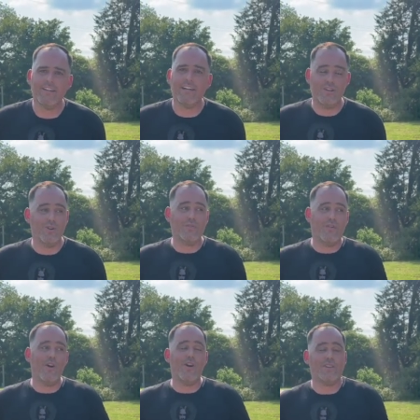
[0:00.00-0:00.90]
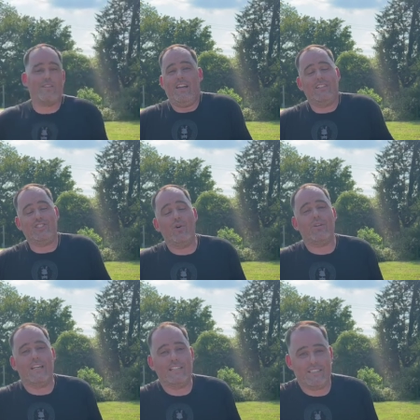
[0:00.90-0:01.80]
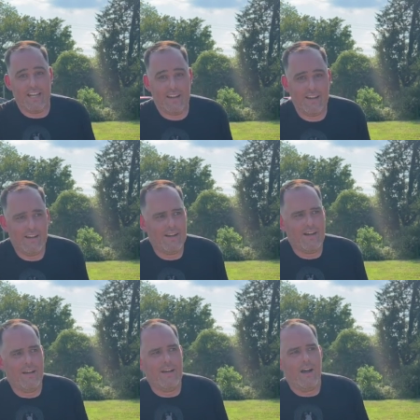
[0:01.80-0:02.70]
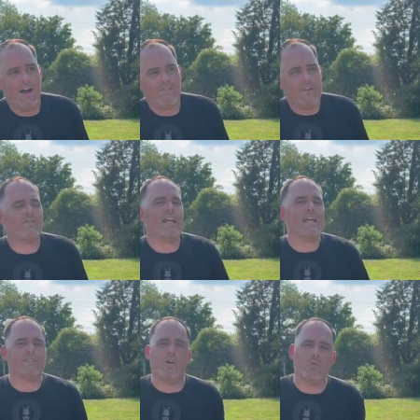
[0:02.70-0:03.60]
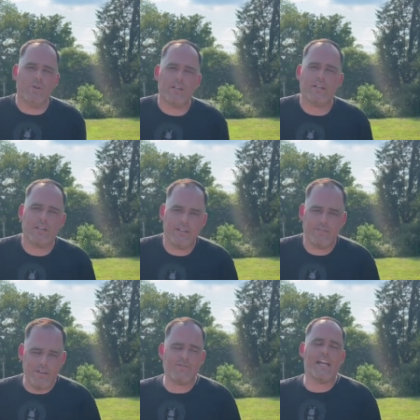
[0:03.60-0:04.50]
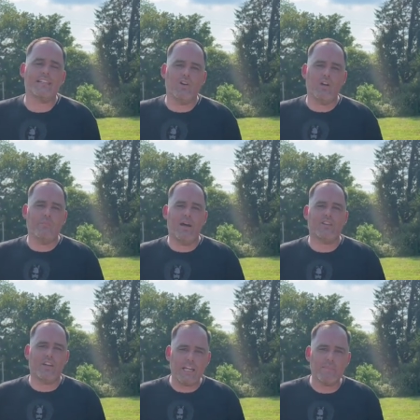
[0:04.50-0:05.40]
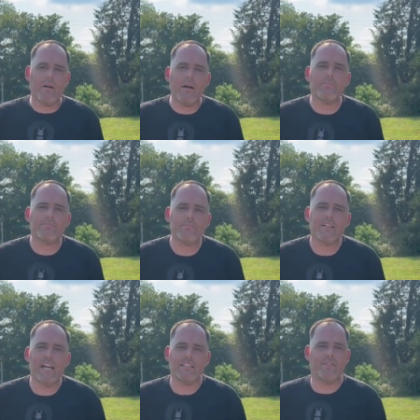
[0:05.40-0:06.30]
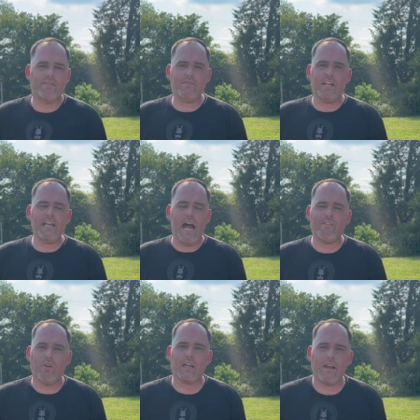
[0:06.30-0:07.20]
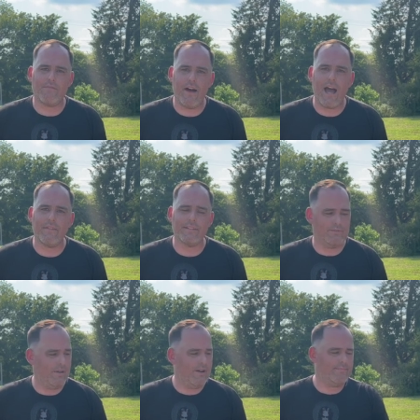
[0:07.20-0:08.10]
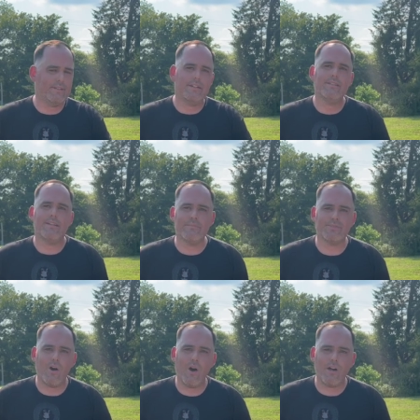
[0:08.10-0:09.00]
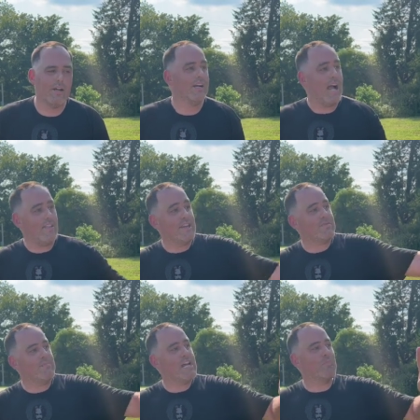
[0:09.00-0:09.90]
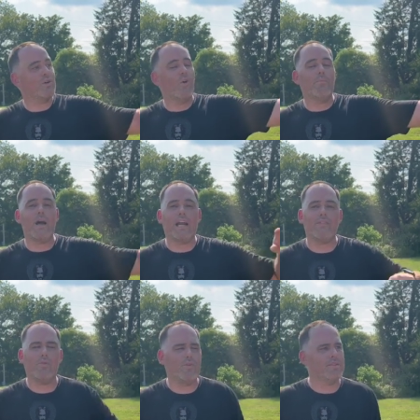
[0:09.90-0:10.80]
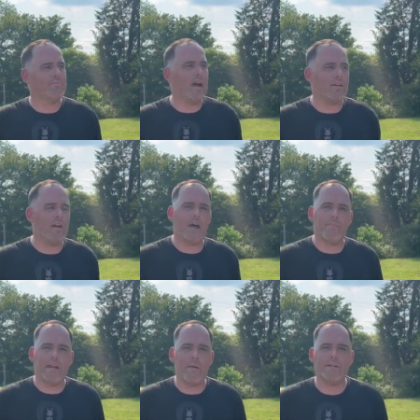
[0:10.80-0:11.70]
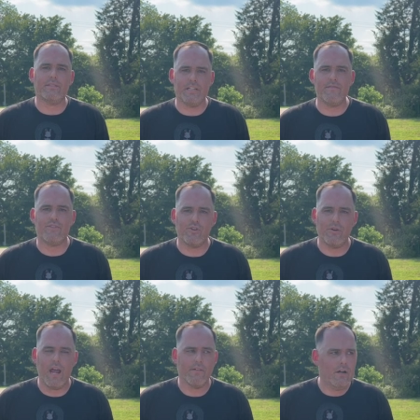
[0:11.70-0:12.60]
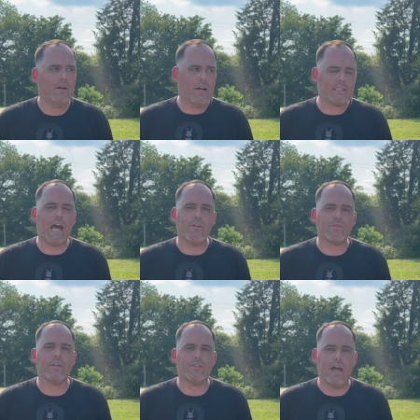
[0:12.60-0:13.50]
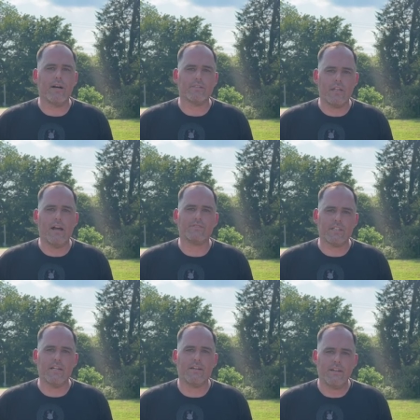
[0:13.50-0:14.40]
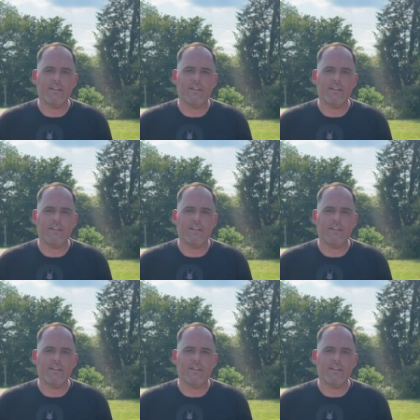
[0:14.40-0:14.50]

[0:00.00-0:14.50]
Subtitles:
And General Forrest jokingly said, 15 is the only amount that could keep up. He said, 15? I've only got 5. He said, well, I'm sorry. And his men were going back and forth. He said, my God, man, how many infantry you have? He said, I have over 10,000 that I've seen.